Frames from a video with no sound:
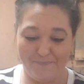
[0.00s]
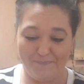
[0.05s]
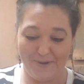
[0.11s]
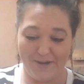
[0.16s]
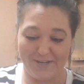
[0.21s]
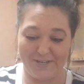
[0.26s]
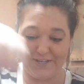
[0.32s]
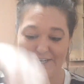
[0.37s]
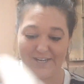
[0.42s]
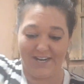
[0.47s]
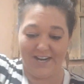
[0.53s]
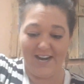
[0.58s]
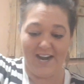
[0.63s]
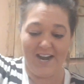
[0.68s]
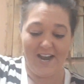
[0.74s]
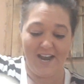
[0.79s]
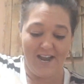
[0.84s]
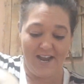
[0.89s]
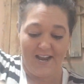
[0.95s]
butter
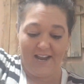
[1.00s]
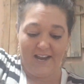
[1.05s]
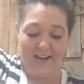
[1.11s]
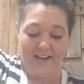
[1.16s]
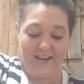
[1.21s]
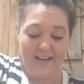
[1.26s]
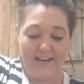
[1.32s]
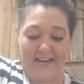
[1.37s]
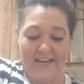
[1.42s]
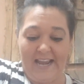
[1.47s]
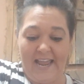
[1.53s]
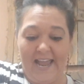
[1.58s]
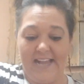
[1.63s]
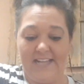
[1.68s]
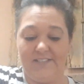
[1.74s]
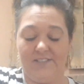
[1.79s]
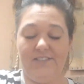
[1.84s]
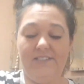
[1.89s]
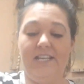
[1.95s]
and
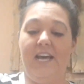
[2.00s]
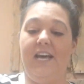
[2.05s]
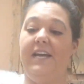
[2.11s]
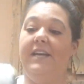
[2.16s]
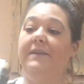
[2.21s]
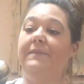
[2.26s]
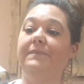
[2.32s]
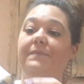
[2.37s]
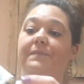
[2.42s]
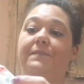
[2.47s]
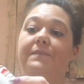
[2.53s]
hazelnut.